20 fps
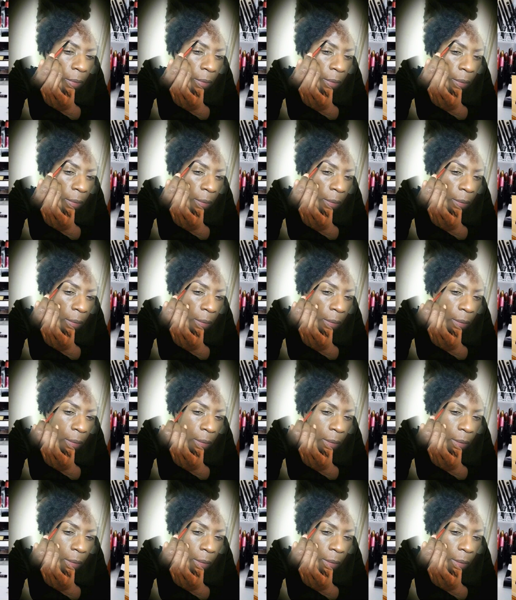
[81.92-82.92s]

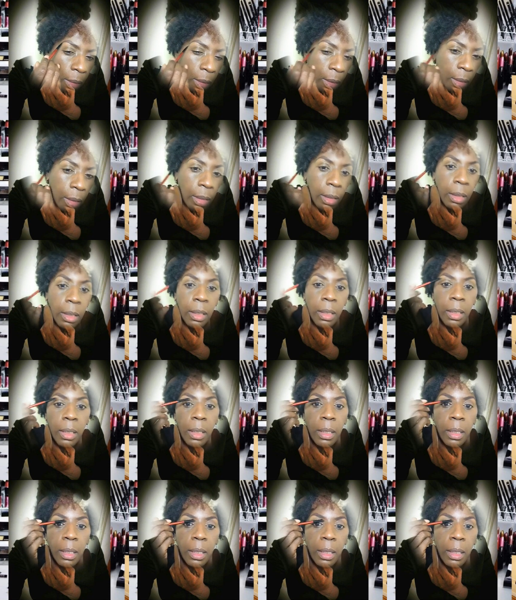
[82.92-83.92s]

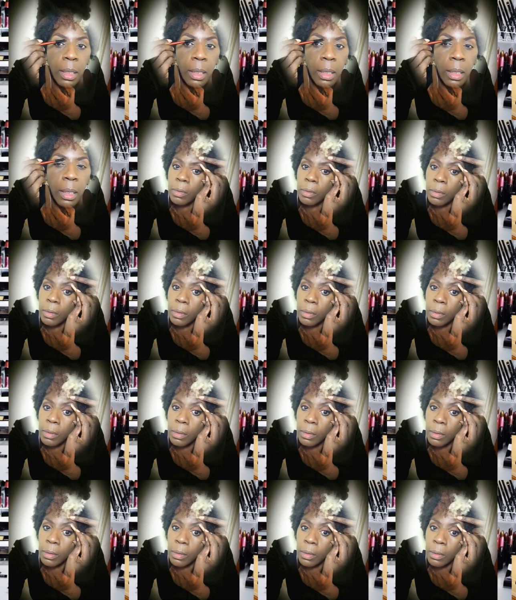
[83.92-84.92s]

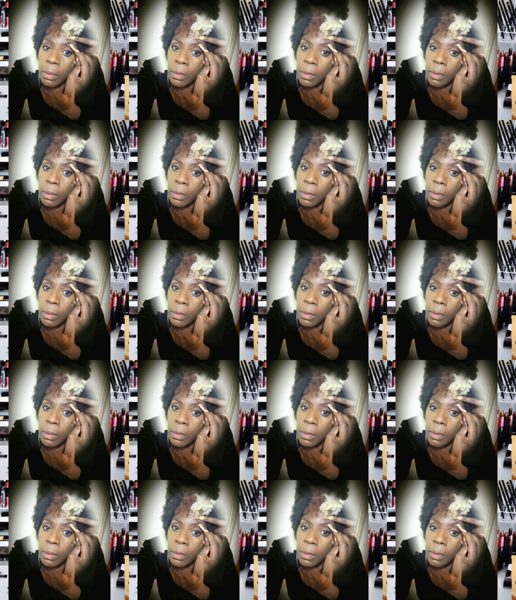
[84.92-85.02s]
(no one is talking)